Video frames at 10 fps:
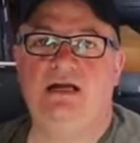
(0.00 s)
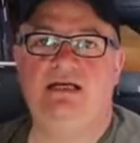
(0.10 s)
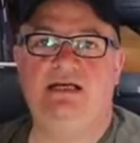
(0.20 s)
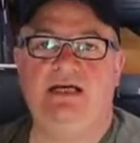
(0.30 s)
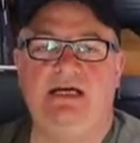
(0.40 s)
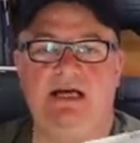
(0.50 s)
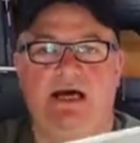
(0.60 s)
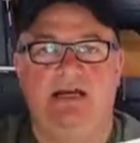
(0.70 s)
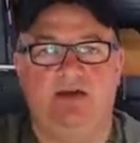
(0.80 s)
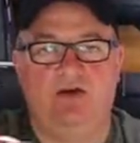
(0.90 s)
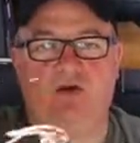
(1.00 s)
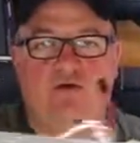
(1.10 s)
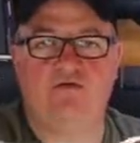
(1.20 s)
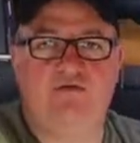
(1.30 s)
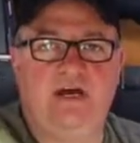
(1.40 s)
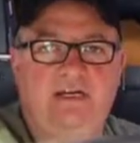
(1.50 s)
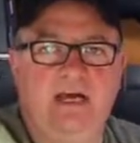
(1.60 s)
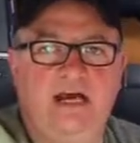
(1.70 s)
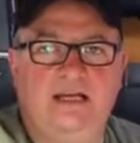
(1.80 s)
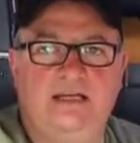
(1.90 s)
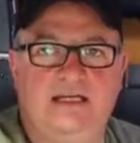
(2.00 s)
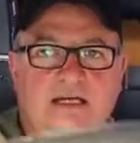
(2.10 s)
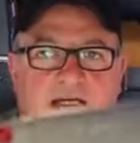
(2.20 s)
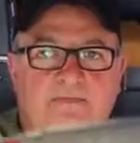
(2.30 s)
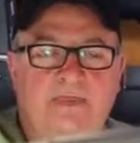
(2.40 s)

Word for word: LED and your red LED